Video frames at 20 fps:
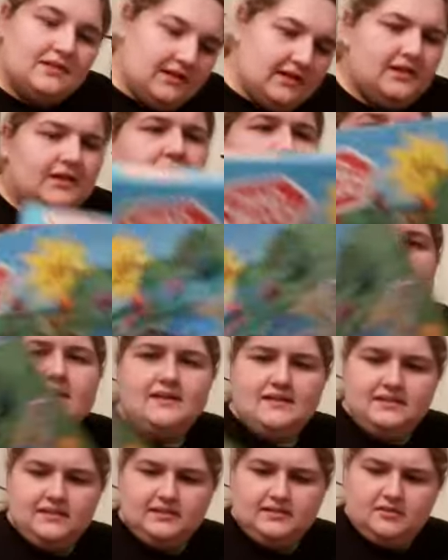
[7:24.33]
thought. It
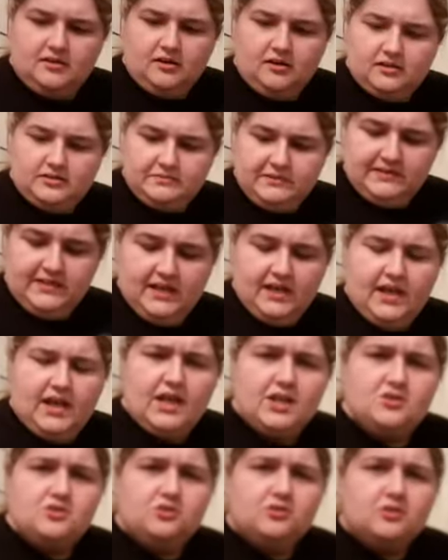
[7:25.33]
is, this cost me
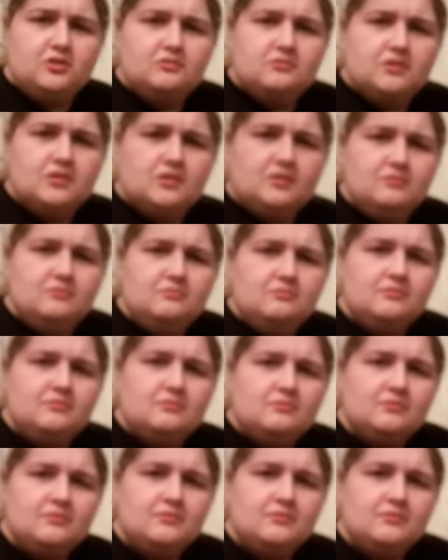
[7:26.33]
€10.